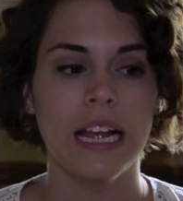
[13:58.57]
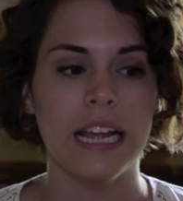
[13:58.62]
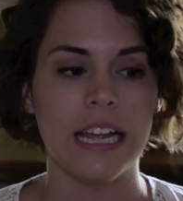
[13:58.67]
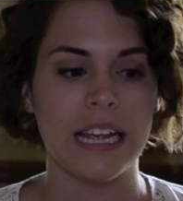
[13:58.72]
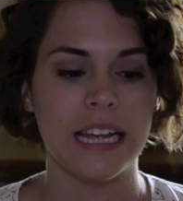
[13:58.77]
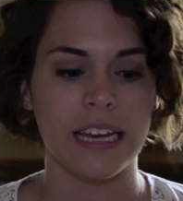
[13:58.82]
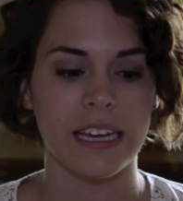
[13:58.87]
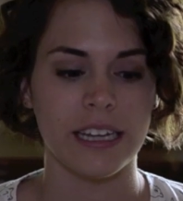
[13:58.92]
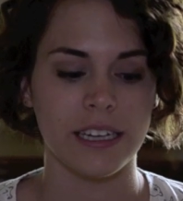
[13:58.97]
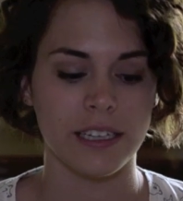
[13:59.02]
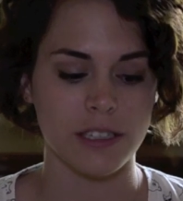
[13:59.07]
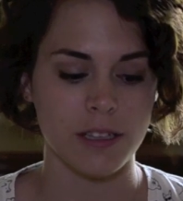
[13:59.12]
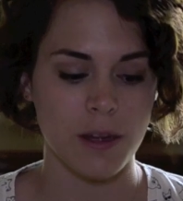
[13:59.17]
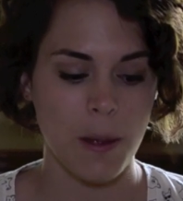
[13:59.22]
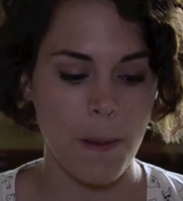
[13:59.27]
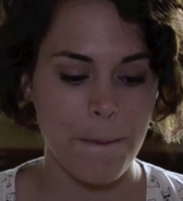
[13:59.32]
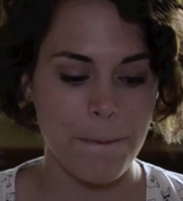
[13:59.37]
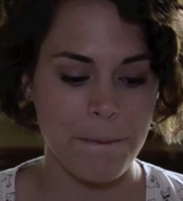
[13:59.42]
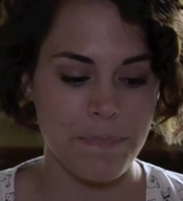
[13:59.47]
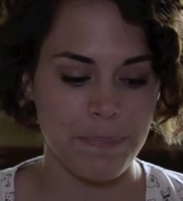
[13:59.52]
And
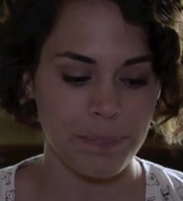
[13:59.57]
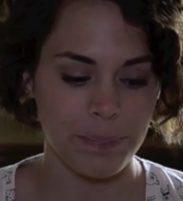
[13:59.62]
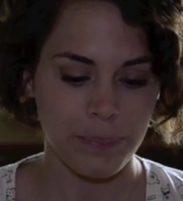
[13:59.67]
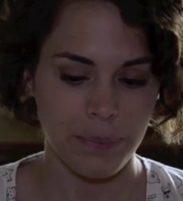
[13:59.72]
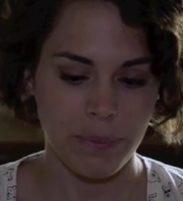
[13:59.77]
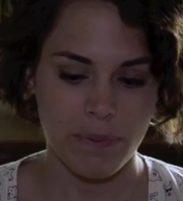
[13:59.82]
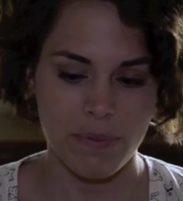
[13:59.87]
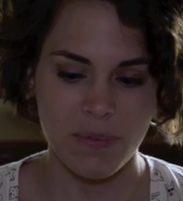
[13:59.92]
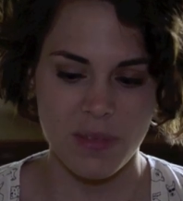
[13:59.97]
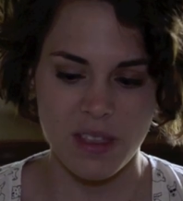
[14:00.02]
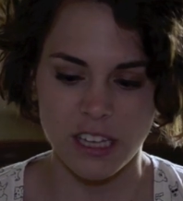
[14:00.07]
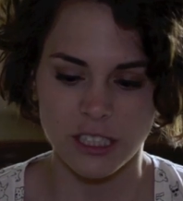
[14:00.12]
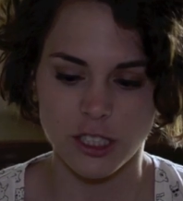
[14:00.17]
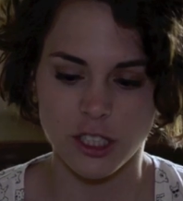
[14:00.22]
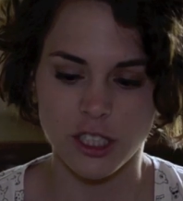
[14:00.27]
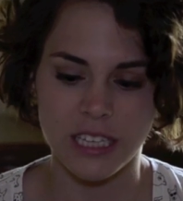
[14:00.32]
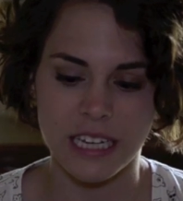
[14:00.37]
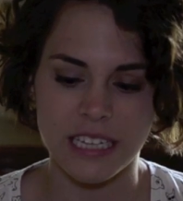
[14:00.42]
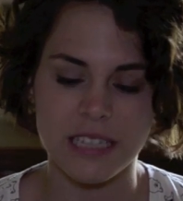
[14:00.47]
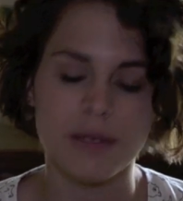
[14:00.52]

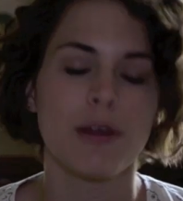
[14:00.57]
she says,